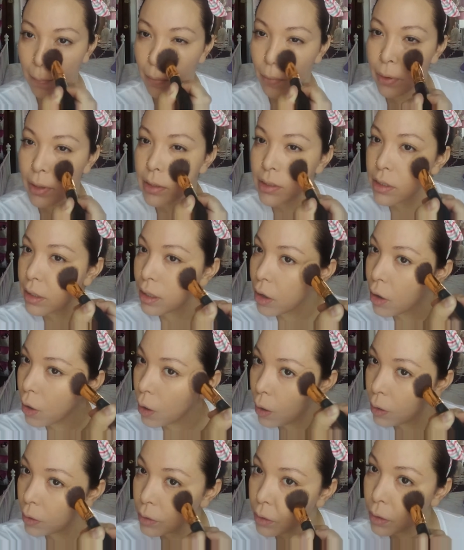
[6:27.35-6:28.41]
what is it
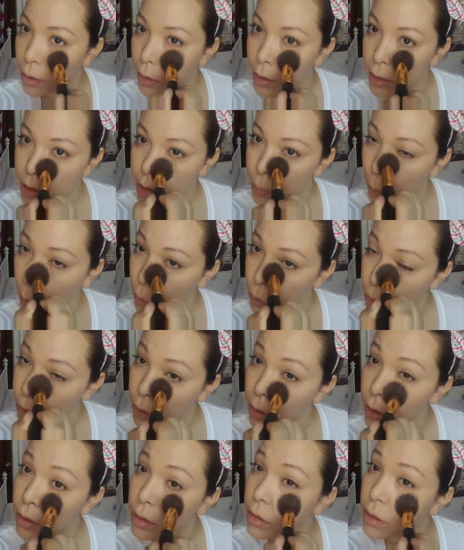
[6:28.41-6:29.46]
called? This
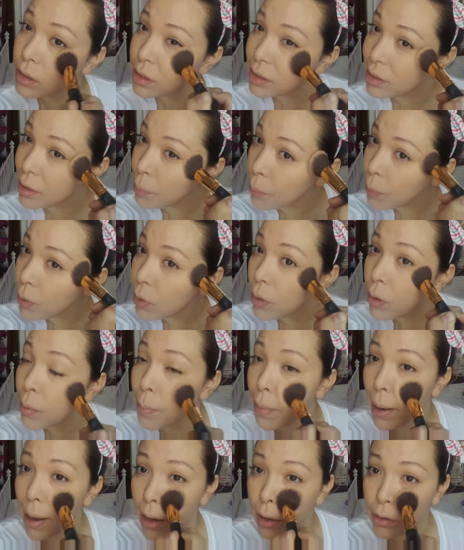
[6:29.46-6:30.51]
motion, stipple,
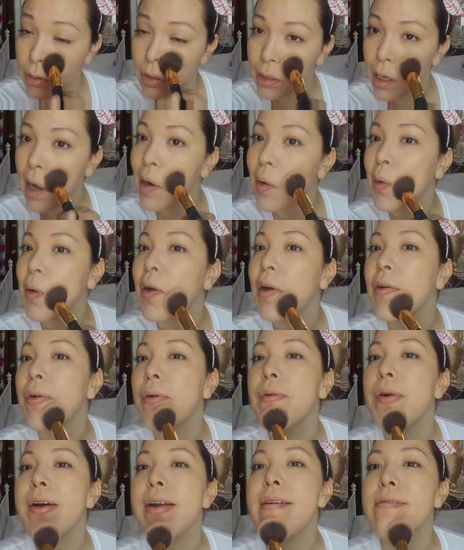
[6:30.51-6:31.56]
pounds, I don't know,
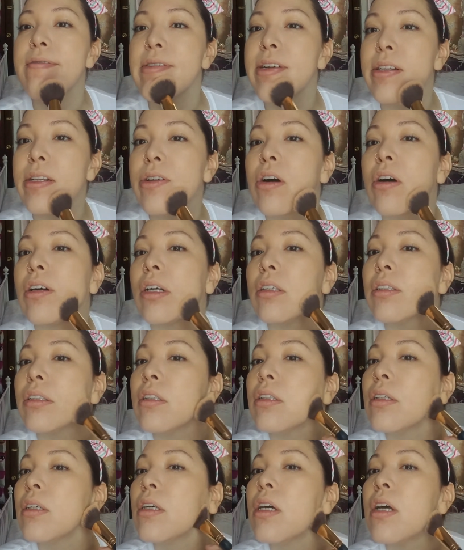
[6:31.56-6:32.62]
whatever it's called.
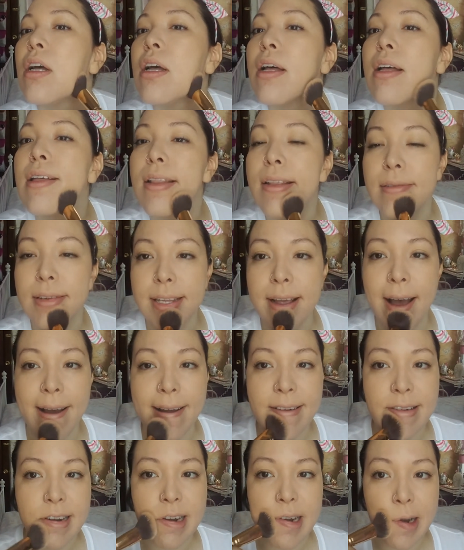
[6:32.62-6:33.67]
This
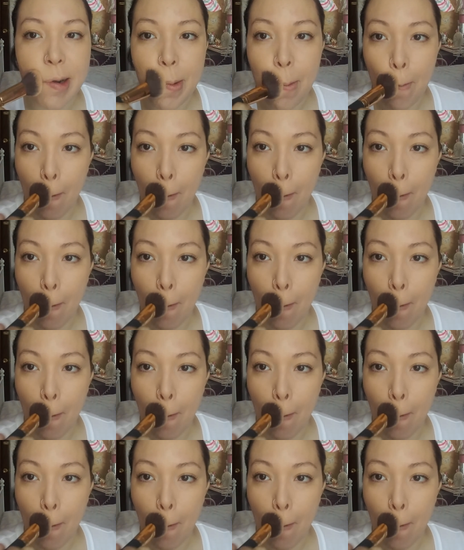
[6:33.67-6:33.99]
action,